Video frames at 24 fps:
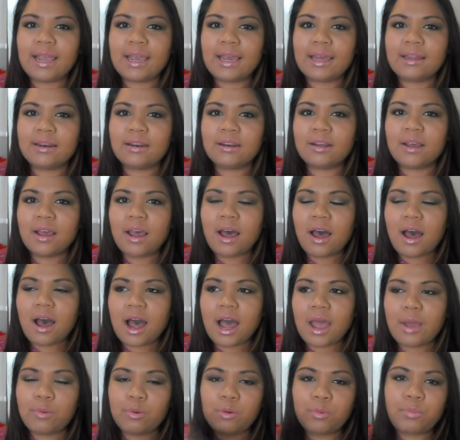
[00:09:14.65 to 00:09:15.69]
and
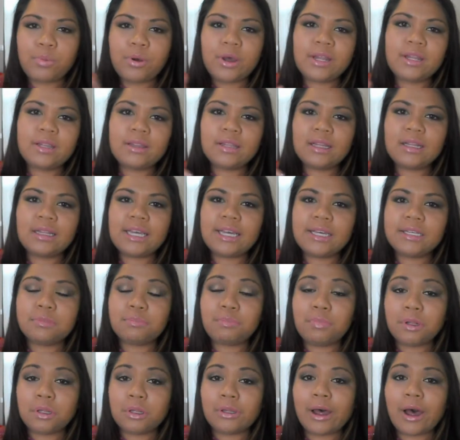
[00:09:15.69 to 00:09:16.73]
I will put the links
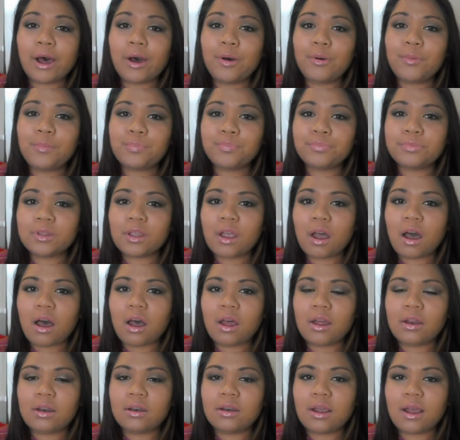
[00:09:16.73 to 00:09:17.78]
below
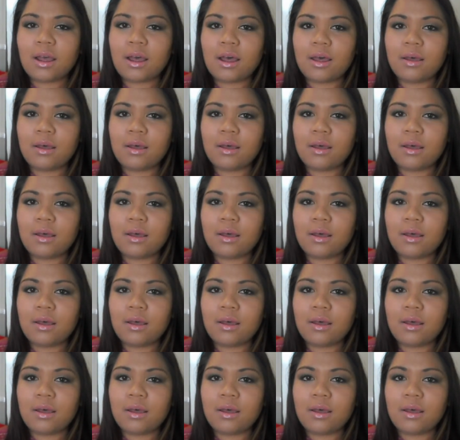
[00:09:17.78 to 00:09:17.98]
on